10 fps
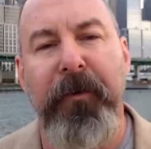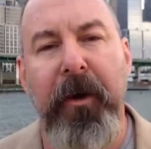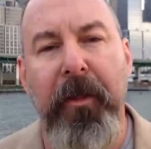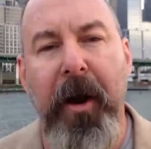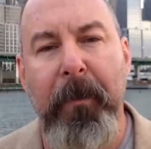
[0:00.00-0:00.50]

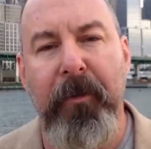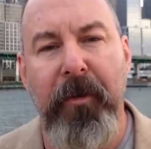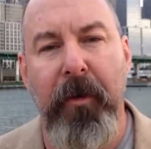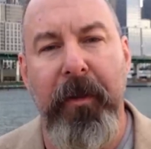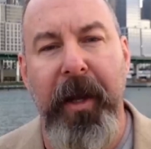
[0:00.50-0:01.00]
another
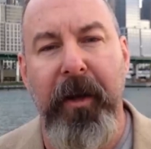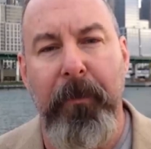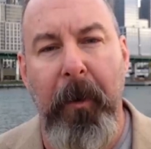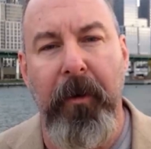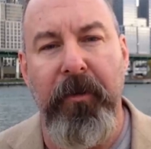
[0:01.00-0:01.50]
episode of The
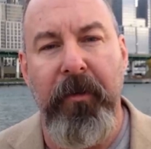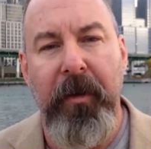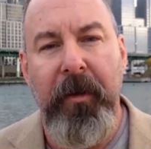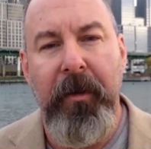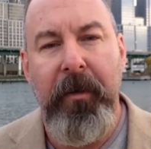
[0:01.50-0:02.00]
Experts.
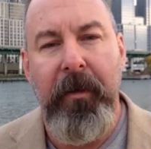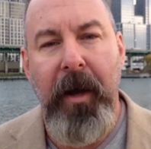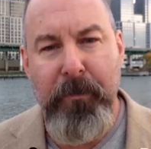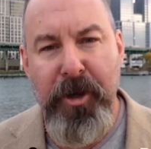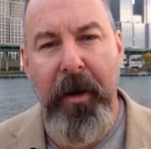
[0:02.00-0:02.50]

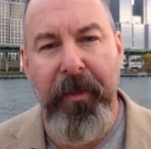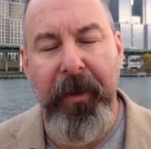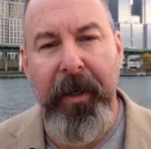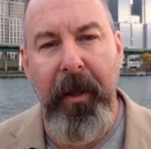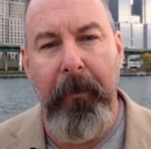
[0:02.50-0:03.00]
I'm Jonathan
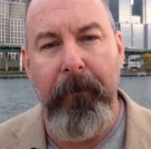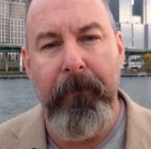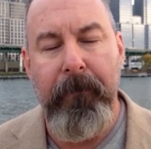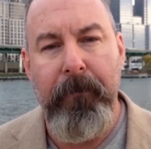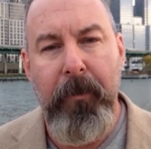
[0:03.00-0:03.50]
Gilliam.
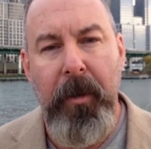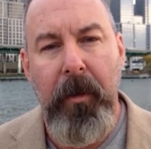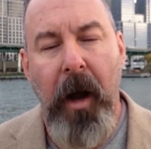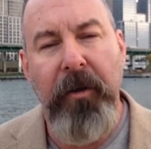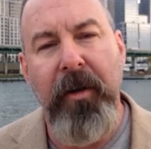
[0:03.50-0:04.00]

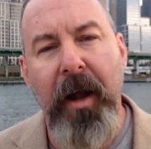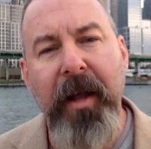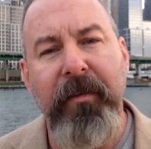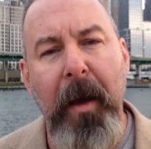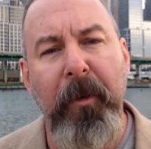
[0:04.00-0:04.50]
On
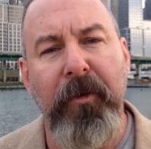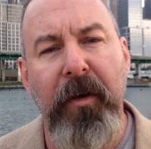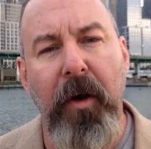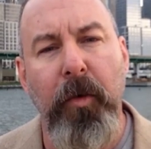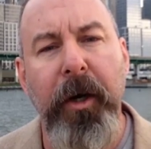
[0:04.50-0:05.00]
tonight's
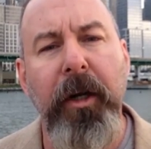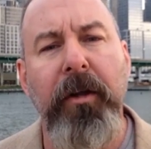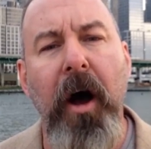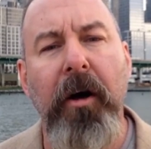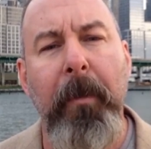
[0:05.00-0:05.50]
episode, we're going to talk